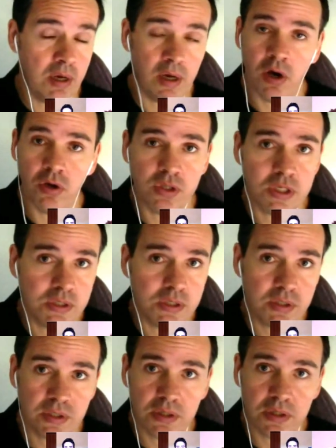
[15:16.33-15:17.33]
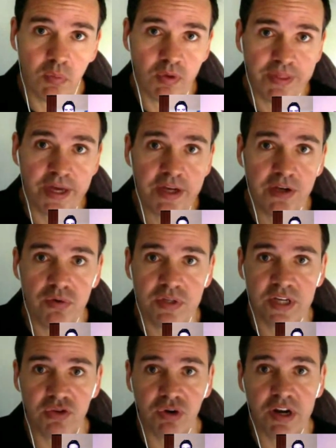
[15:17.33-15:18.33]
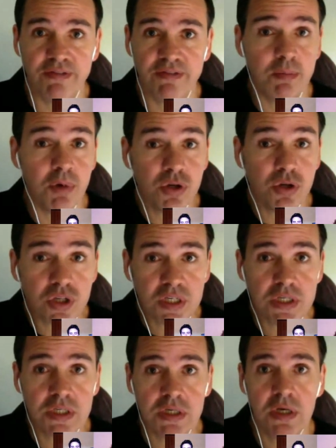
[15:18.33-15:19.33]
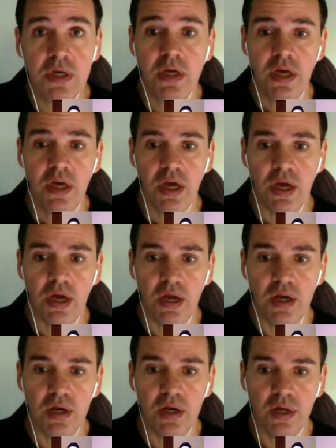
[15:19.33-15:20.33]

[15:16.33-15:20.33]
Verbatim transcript: hostess, that what they do is they train for emergencies, and